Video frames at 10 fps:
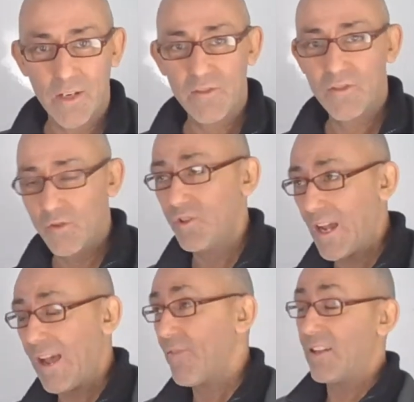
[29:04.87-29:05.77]
And as soon as you
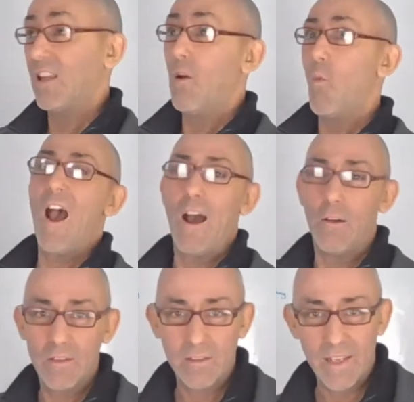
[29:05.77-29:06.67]
have that, it's like, wow,
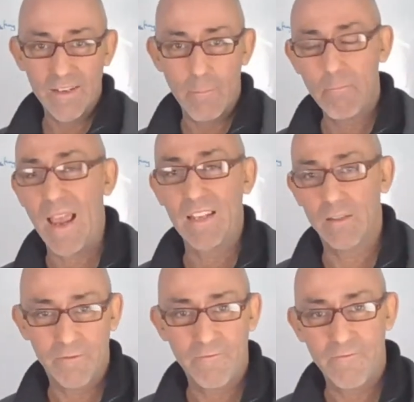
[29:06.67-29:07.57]
this is like a
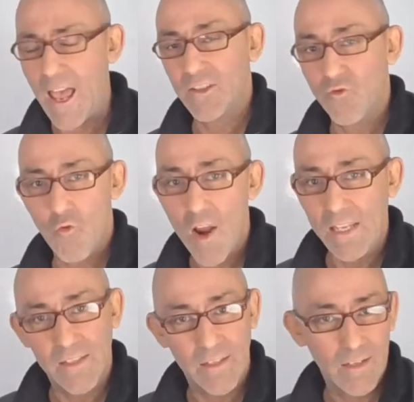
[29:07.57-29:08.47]
massive, fast
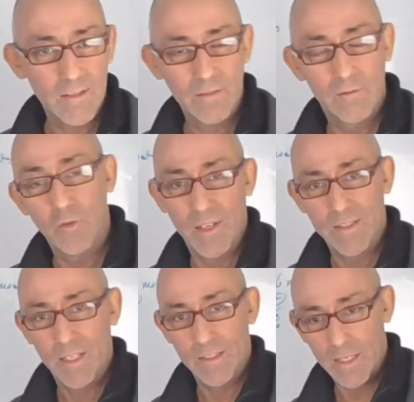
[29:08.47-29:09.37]
race. It's super
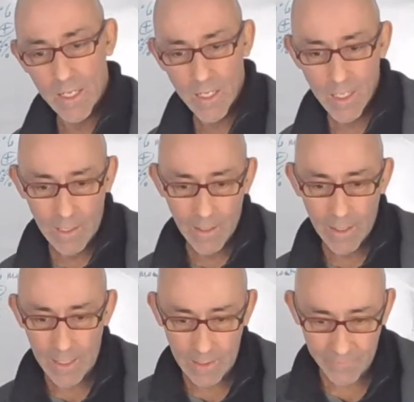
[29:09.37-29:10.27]
exciting.
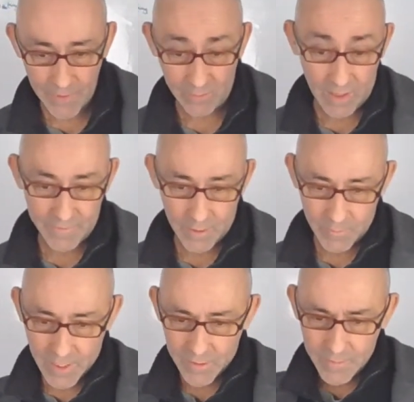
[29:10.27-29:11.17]
That's what I found
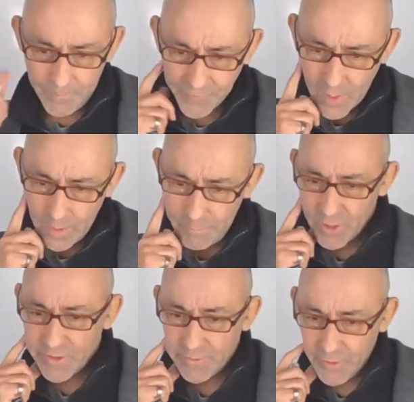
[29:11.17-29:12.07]
with the kids.
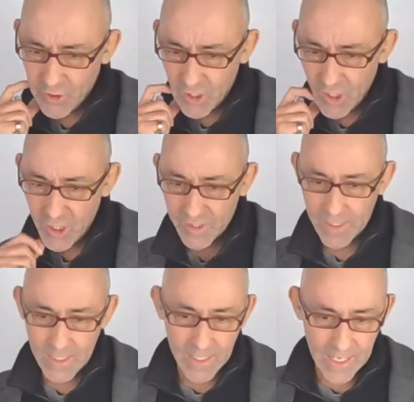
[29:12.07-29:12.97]
Positive
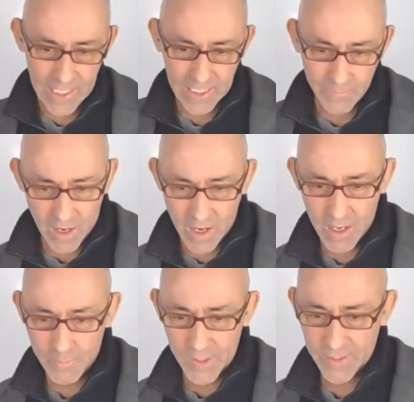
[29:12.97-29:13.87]
futures,
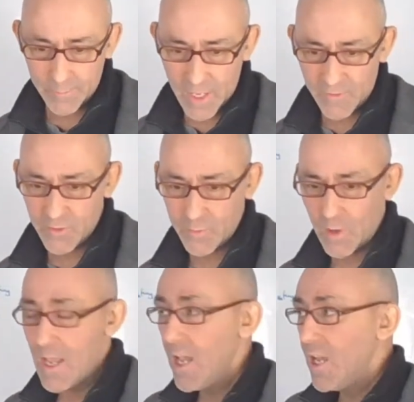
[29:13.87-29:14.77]
aspire, positive behaviour support.